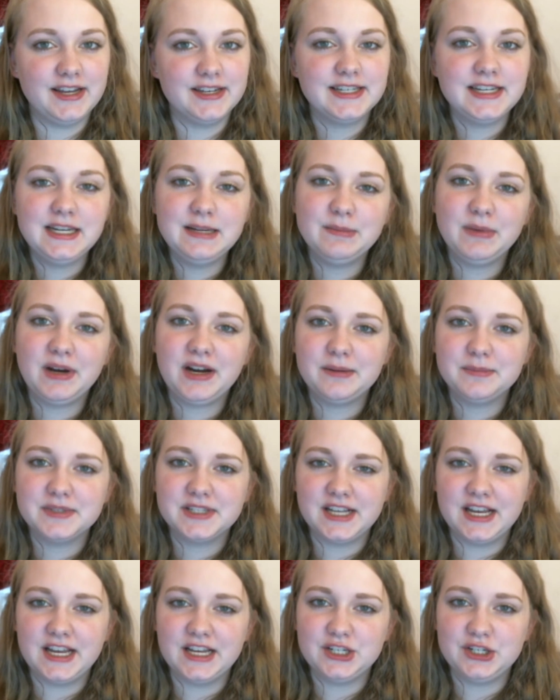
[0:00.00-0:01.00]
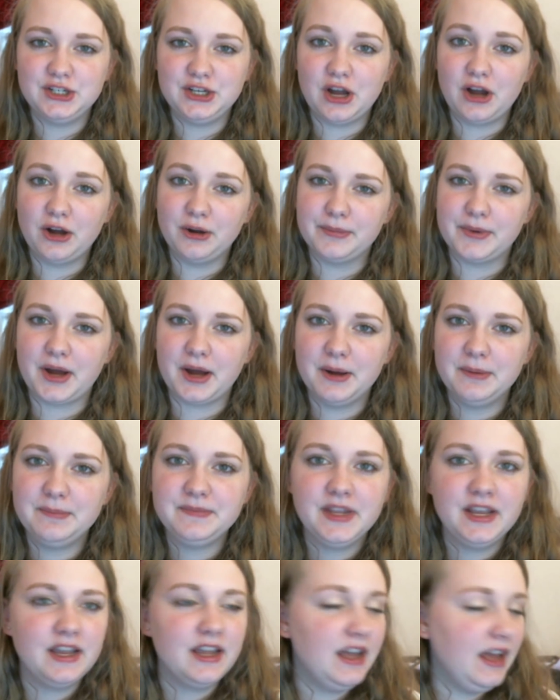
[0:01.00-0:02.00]
teen mom slash young mom.
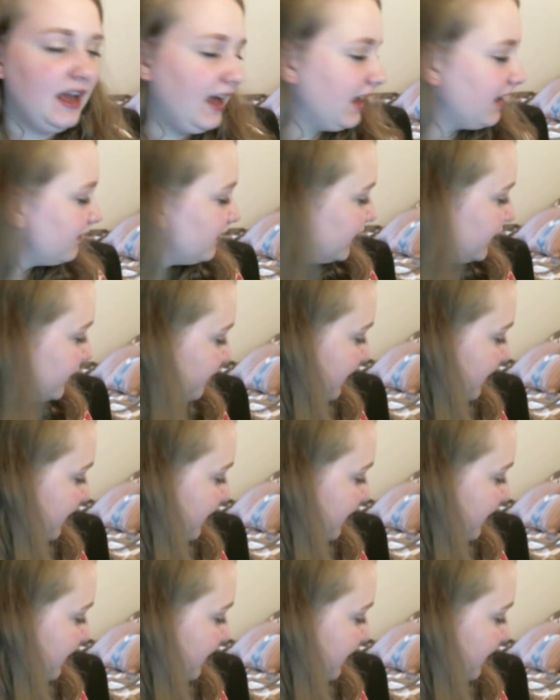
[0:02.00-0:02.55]
I have little